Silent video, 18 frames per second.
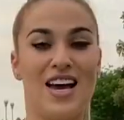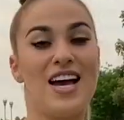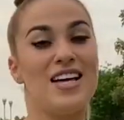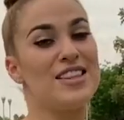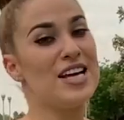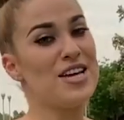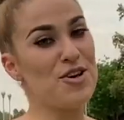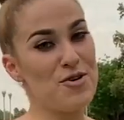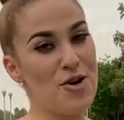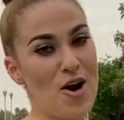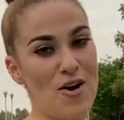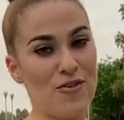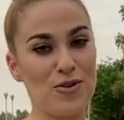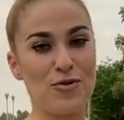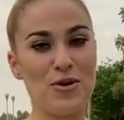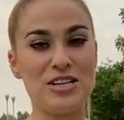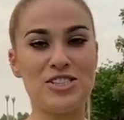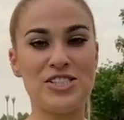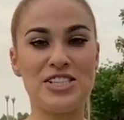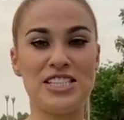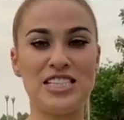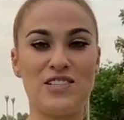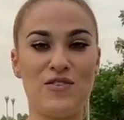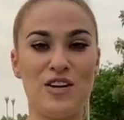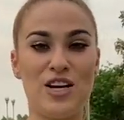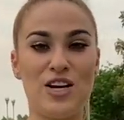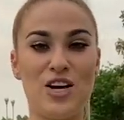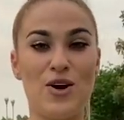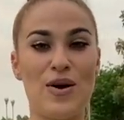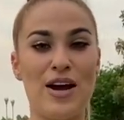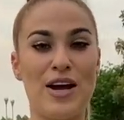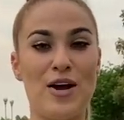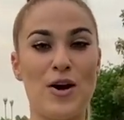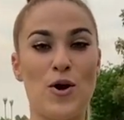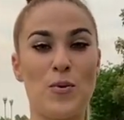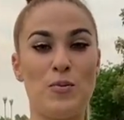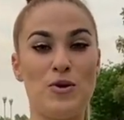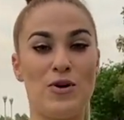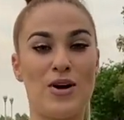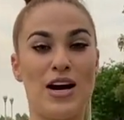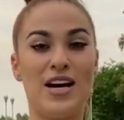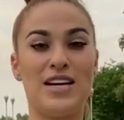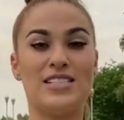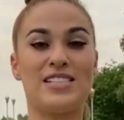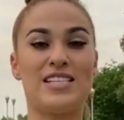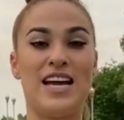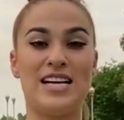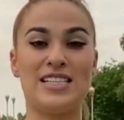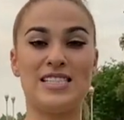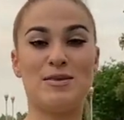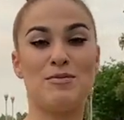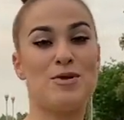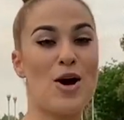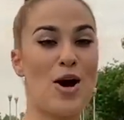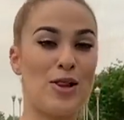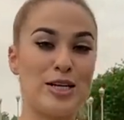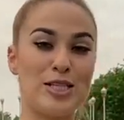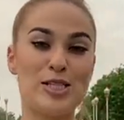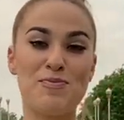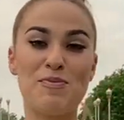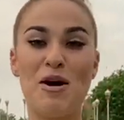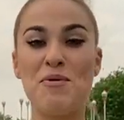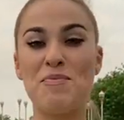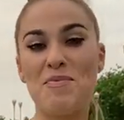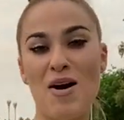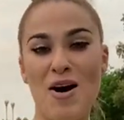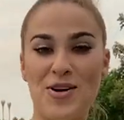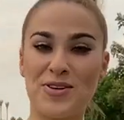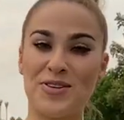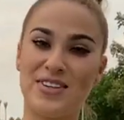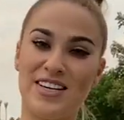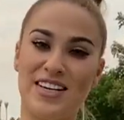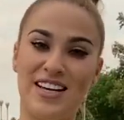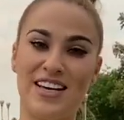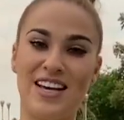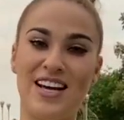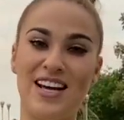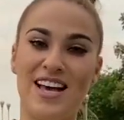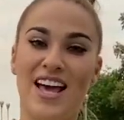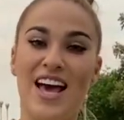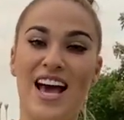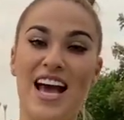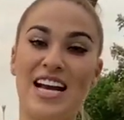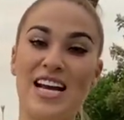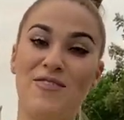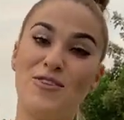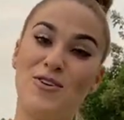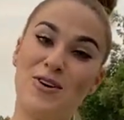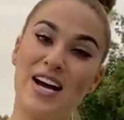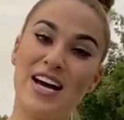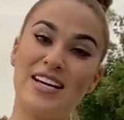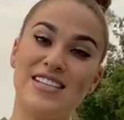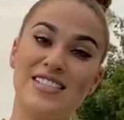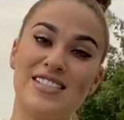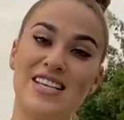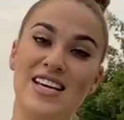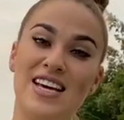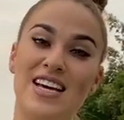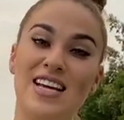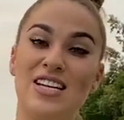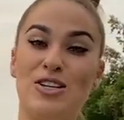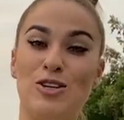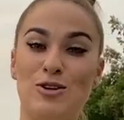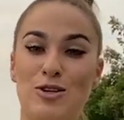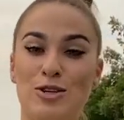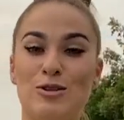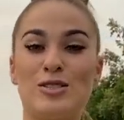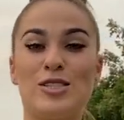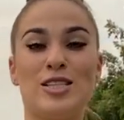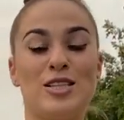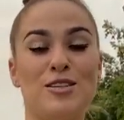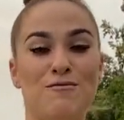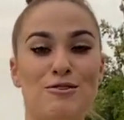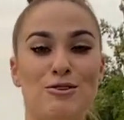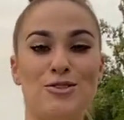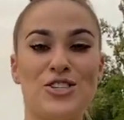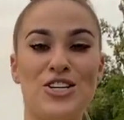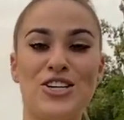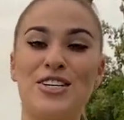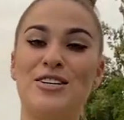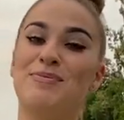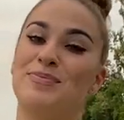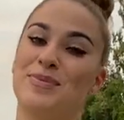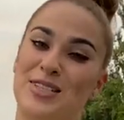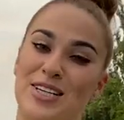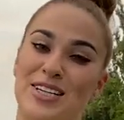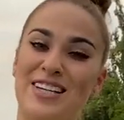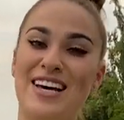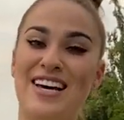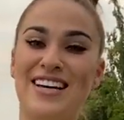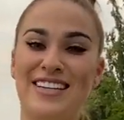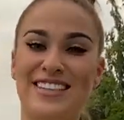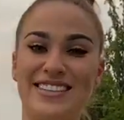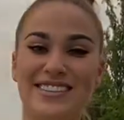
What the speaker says: Thank you all for watching this video. I hope you guys gained some knowledge about modeling. And if you guys did and you use it in the future, good luck.